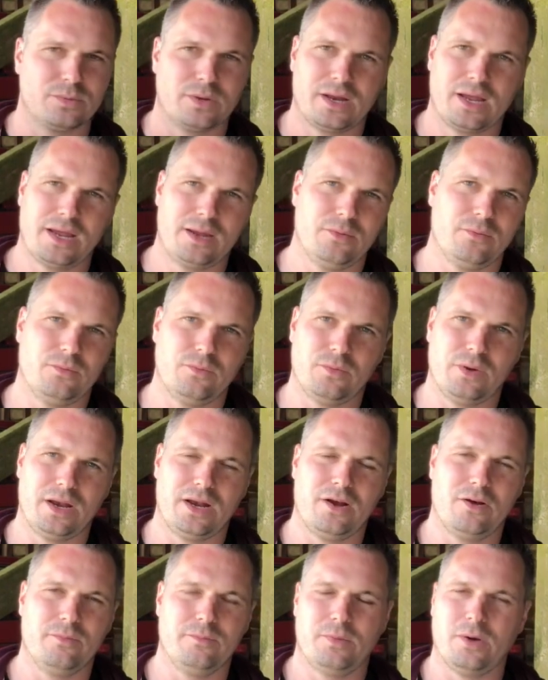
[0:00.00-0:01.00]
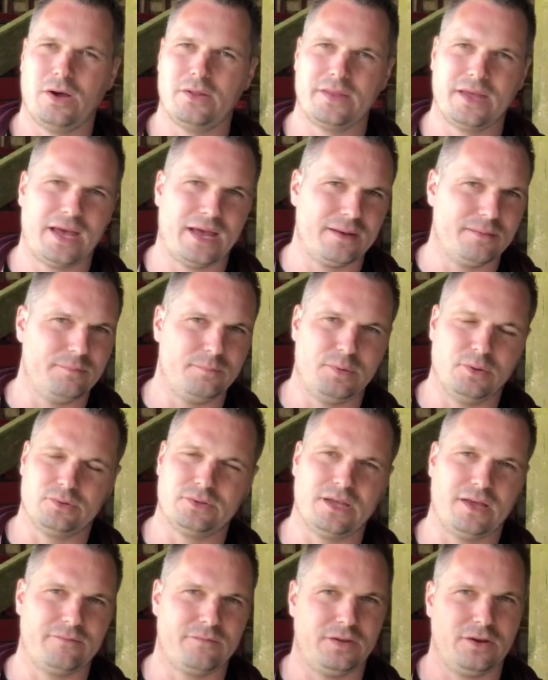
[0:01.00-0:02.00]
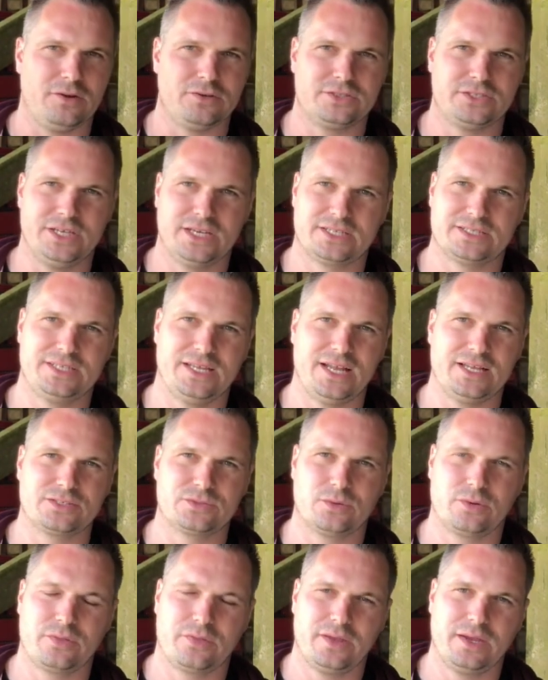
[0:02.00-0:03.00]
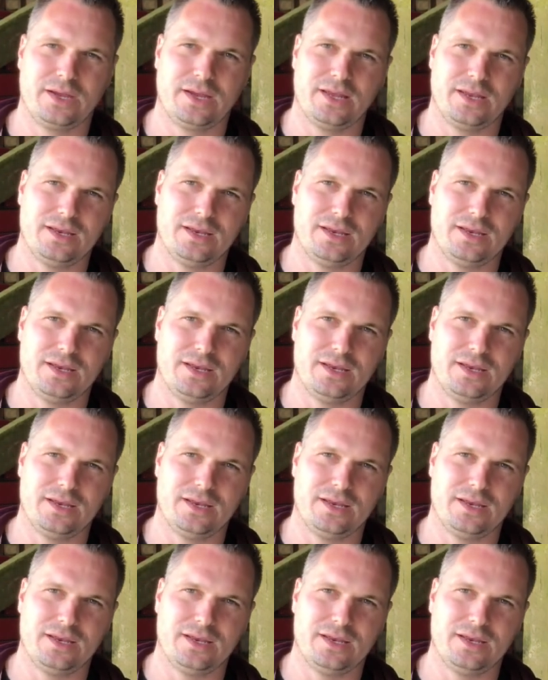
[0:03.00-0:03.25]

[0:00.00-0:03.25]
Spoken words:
when I went out and bought that and built that VR6 and that sort of thing,